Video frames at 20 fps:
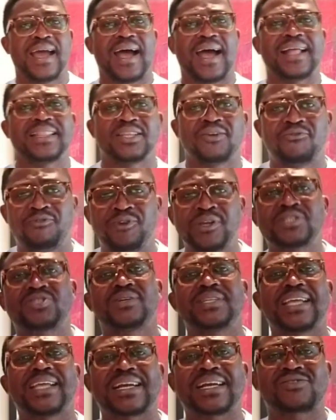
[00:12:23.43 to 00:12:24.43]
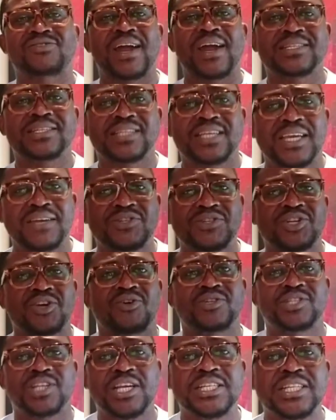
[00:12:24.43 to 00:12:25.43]
And the victory that Christ gives
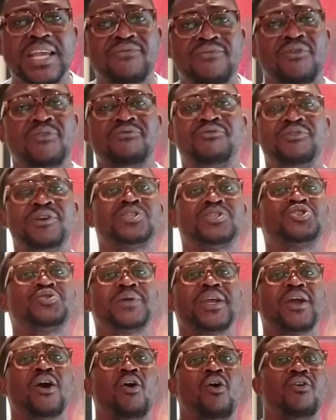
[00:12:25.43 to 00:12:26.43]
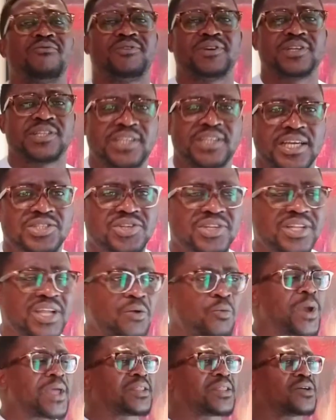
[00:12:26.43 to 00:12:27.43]
us is even victory over death, so
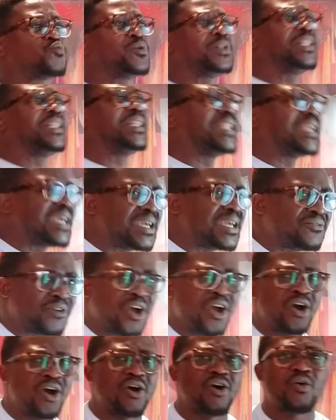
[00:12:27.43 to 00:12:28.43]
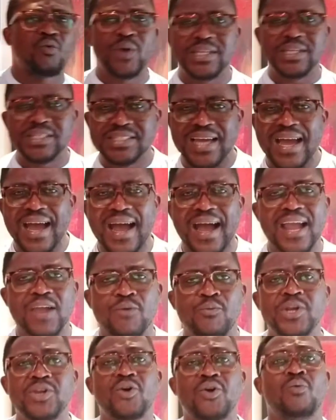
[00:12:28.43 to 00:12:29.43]
that whether we live or we die,
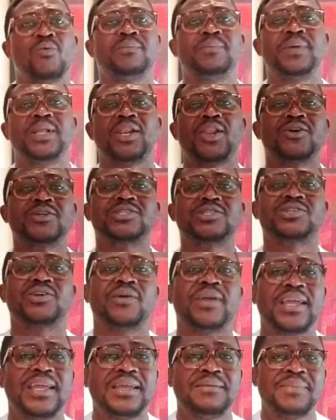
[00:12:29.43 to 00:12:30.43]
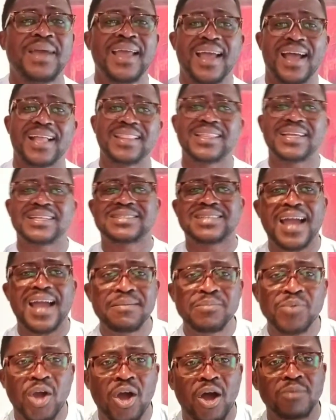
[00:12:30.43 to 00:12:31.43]
we know it belongs to him. And the
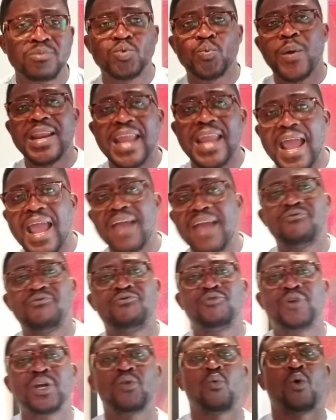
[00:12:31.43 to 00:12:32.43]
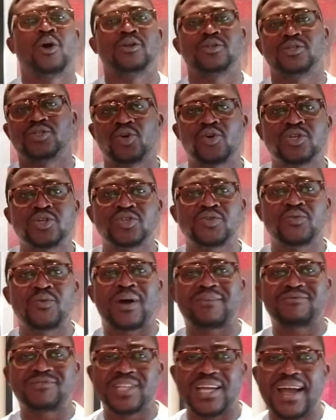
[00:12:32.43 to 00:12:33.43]
time comes when everyone, those who
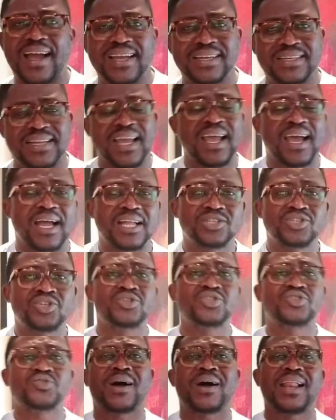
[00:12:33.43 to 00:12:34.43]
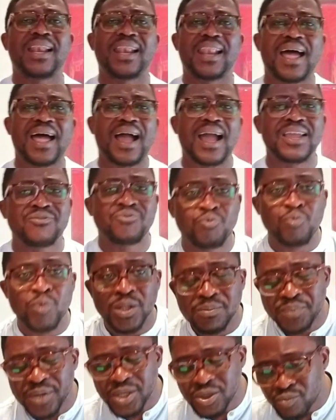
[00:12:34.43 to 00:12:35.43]
have died and those who are alive,
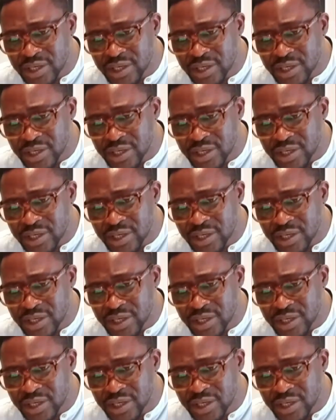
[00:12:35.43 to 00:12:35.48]
will be